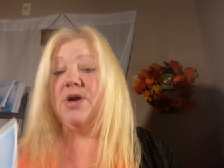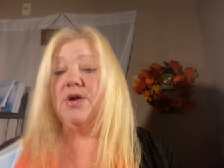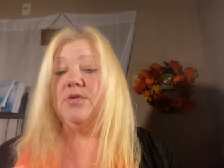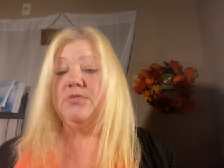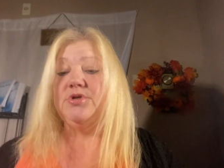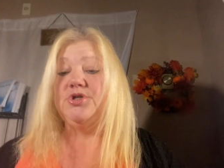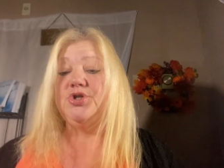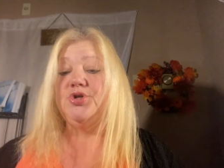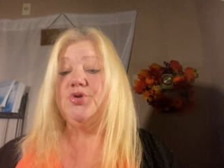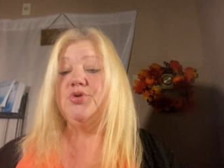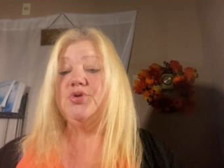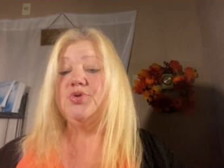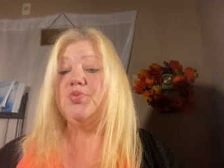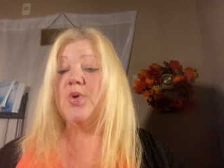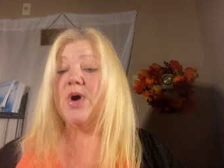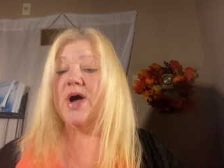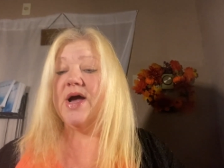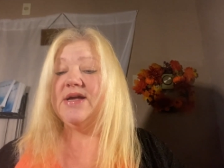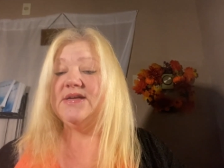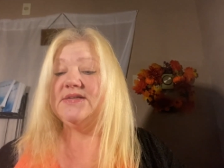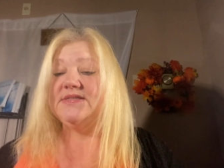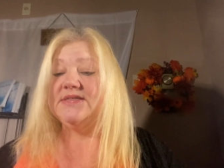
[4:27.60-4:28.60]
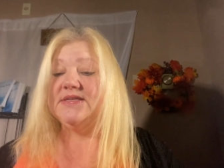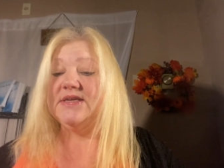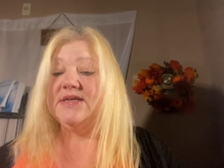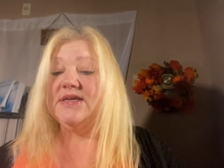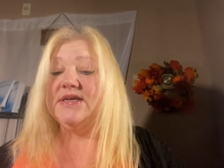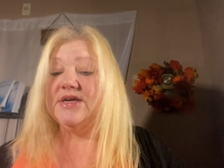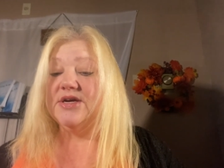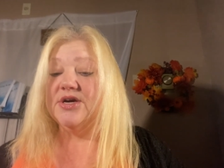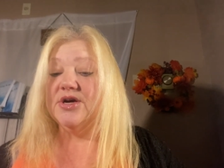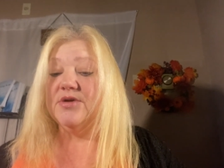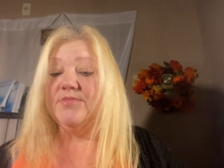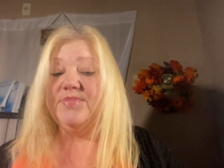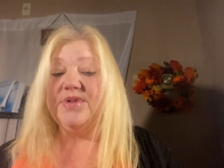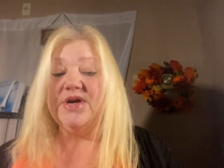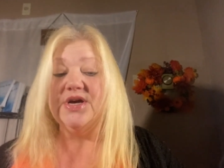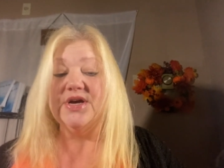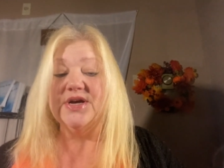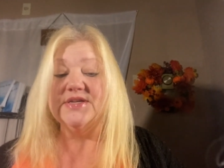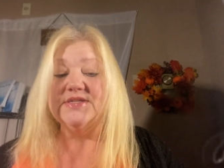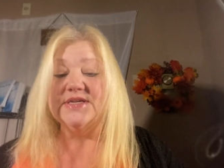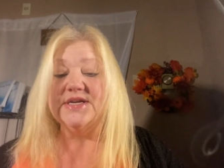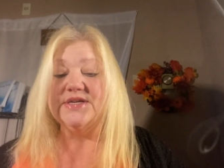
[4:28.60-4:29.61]
know, choose wisely here
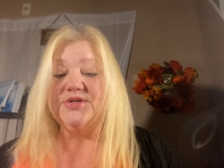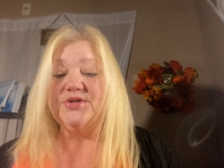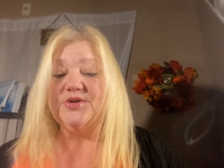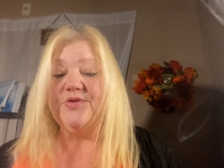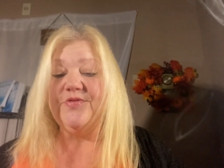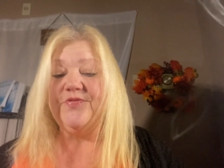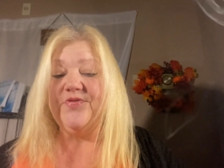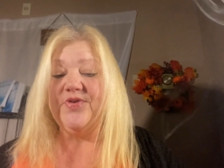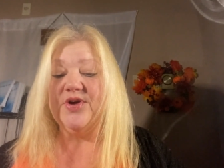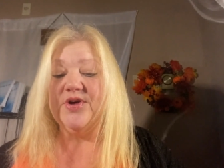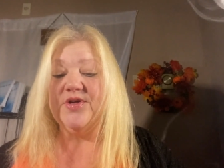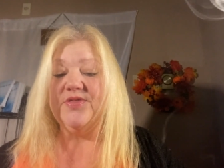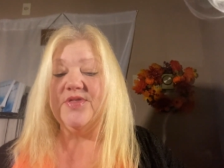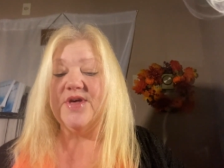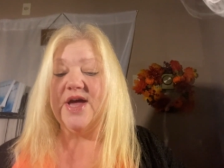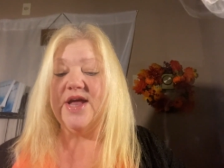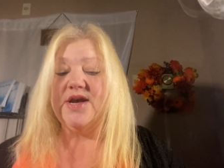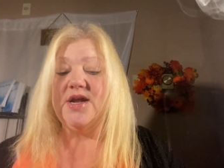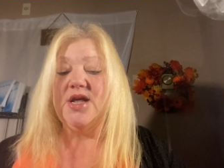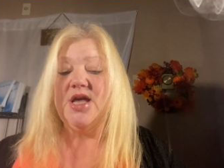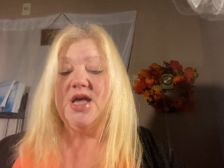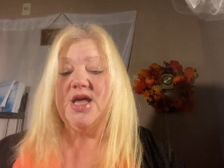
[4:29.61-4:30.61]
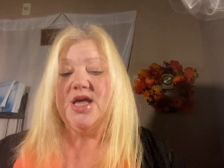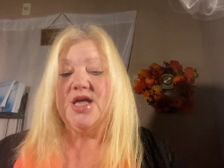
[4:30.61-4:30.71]
because I do feel that,